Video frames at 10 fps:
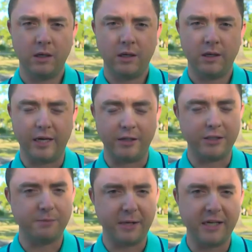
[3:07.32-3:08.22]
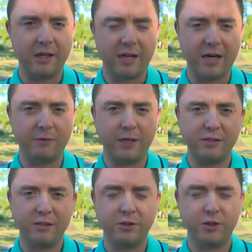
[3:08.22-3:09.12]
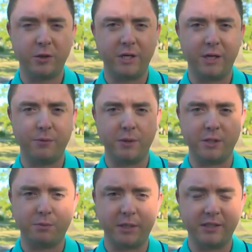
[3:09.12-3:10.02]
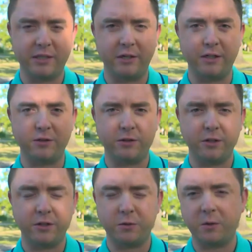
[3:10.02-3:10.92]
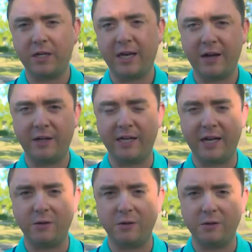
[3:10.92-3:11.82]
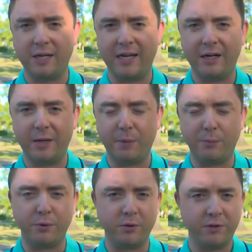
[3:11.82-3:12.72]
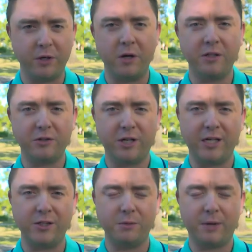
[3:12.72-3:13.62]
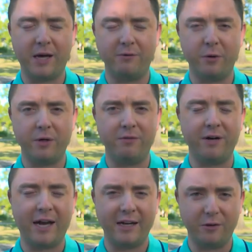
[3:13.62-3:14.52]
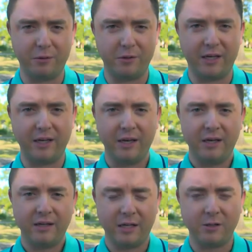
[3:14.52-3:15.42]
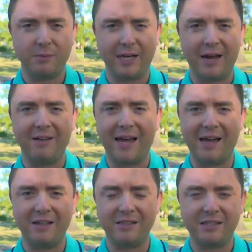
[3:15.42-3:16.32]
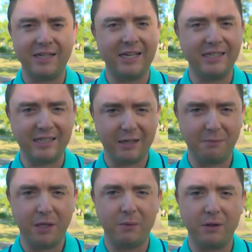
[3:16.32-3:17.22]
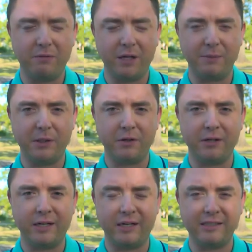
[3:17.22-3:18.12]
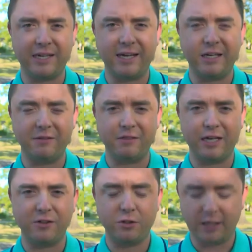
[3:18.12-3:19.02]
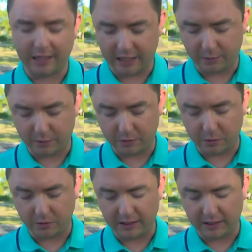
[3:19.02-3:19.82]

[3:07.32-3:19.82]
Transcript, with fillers: Now, despite a lot of residents showing up to express their concerns, Horry County Council ended up approving all the changes by a vote of 9 to 3. Councilman Al Allen said they did meet with FEMA during an executive session and they were told that